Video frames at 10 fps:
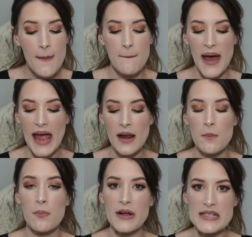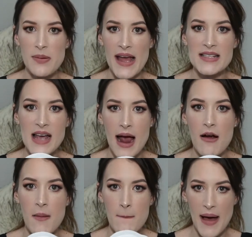But breast pads
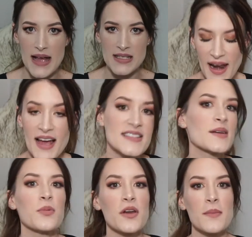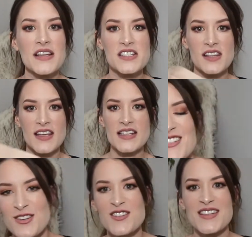are a must. I did want to mention these
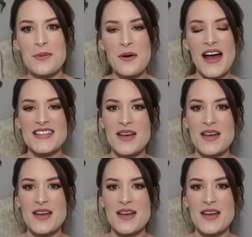nursing bras.